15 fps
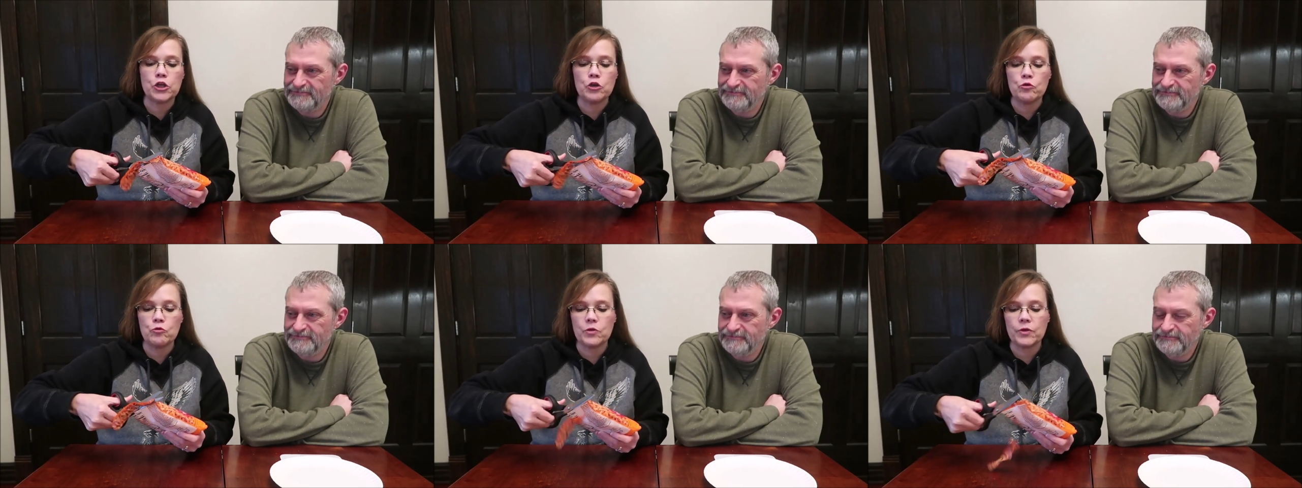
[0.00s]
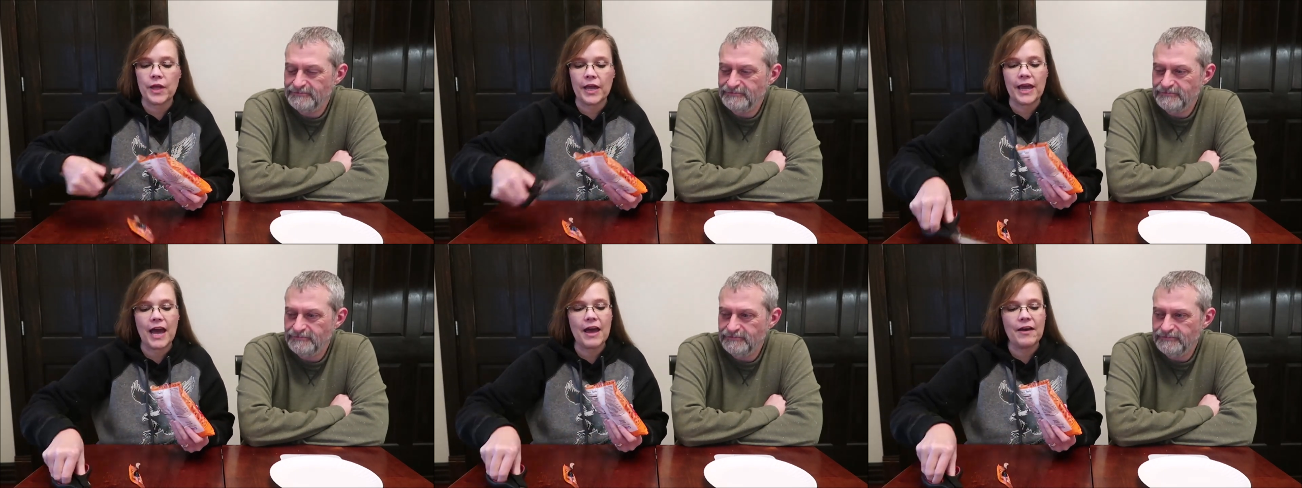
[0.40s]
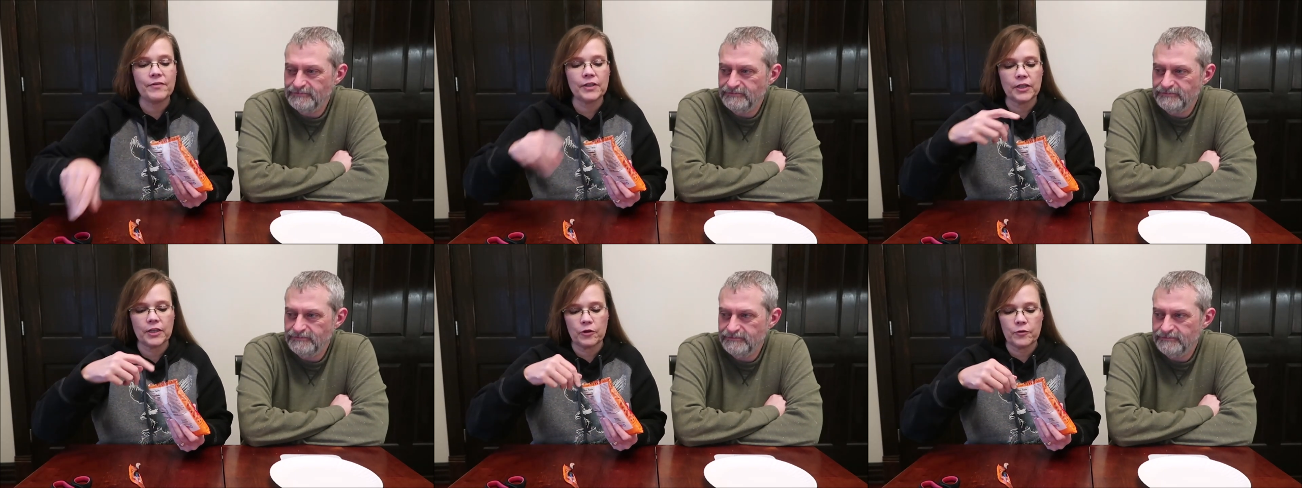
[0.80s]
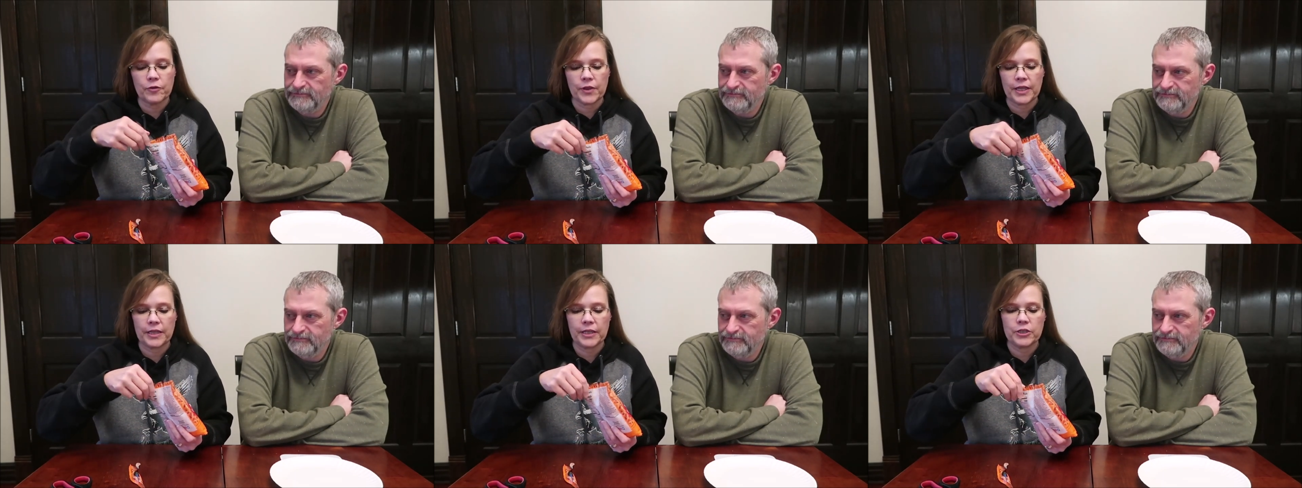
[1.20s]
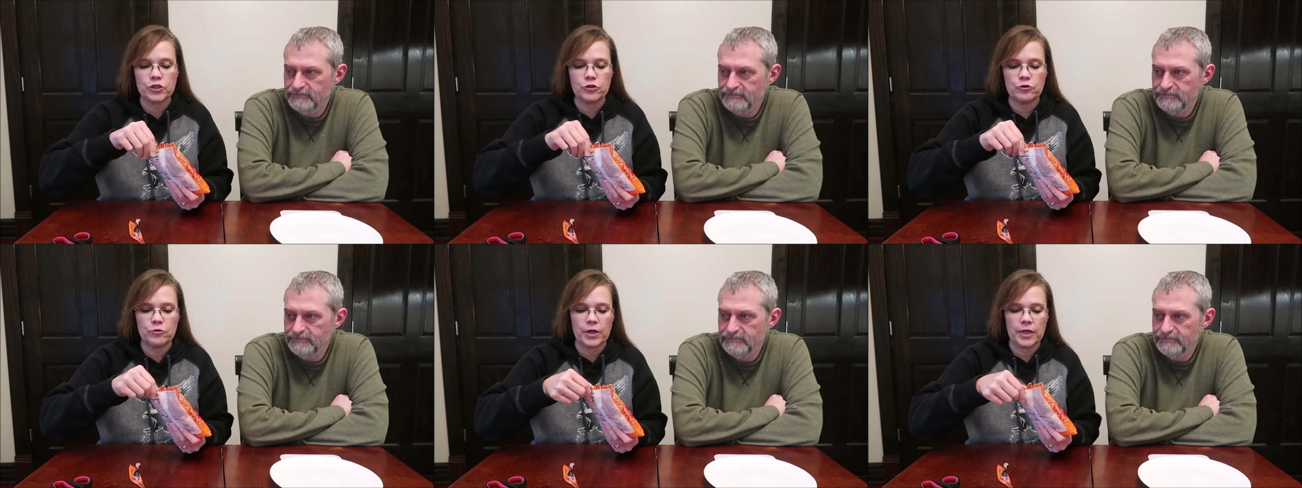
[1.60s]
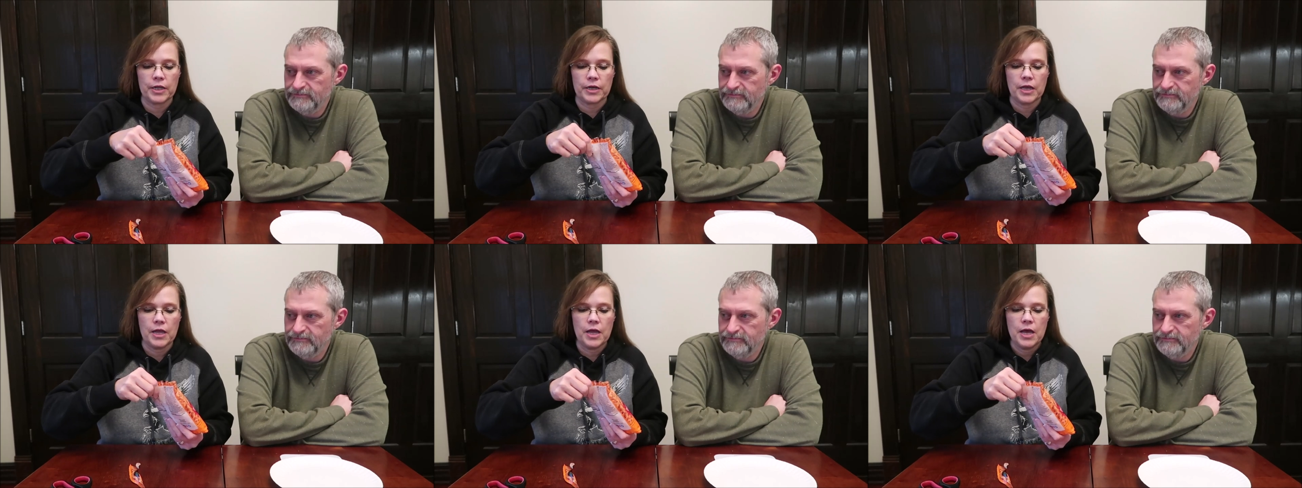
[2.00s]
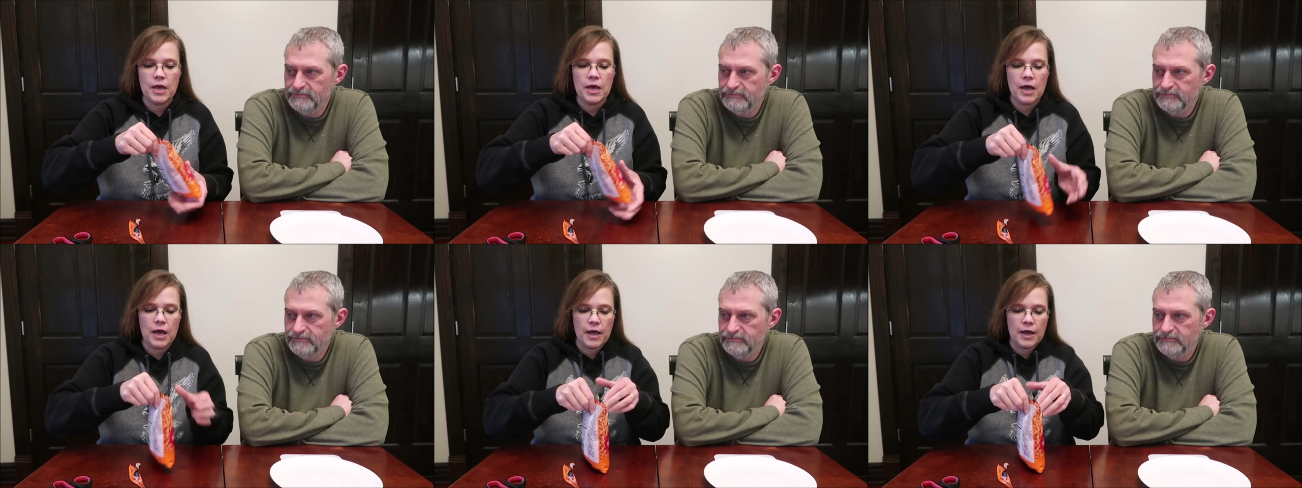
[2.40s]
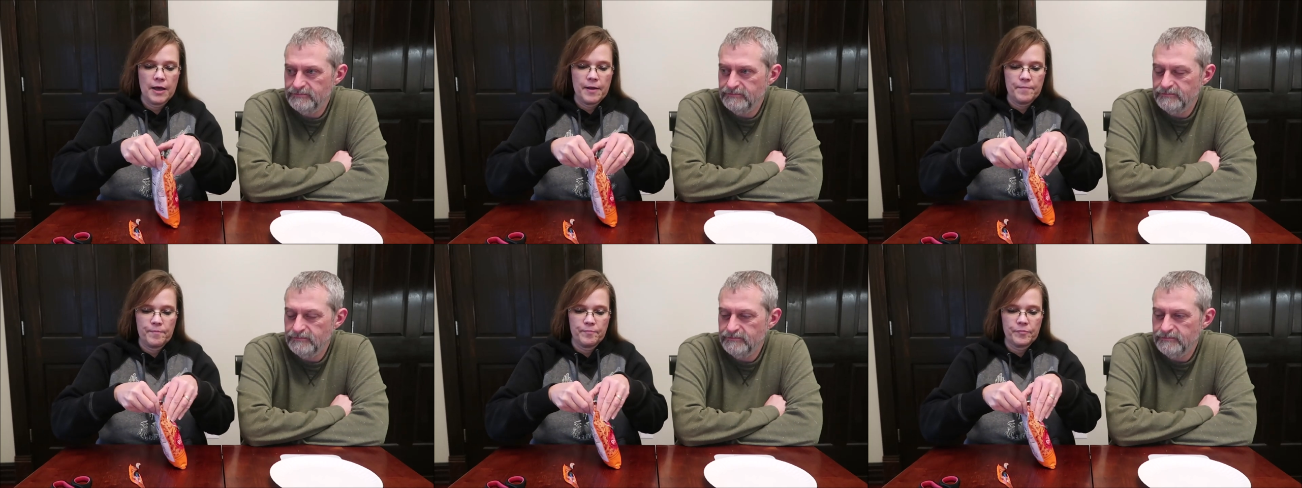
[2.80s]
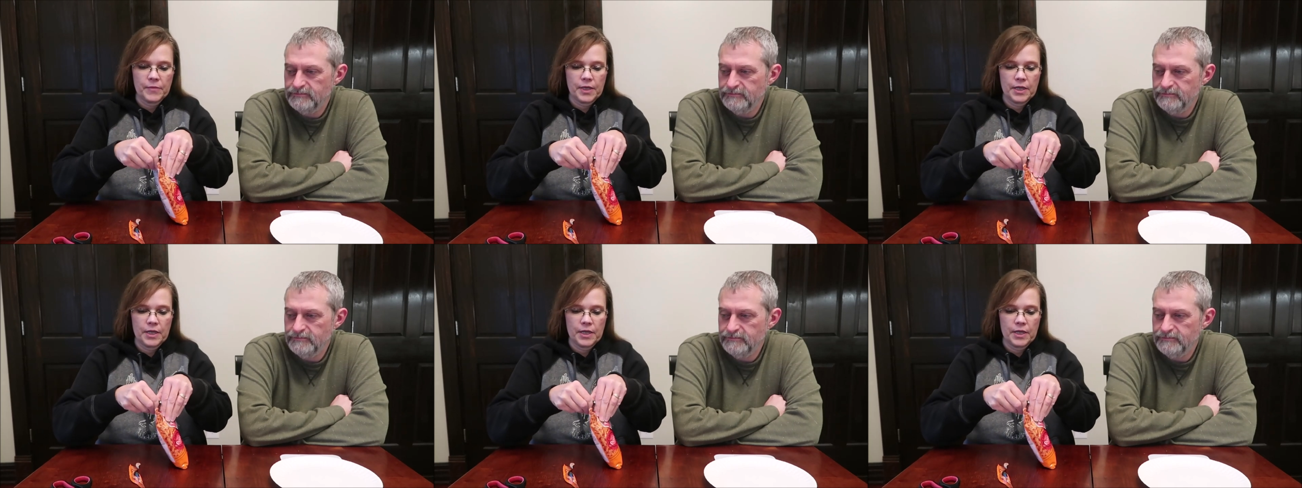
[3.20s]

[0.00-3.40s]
Speaker 1: You, They have a little thing that you can um,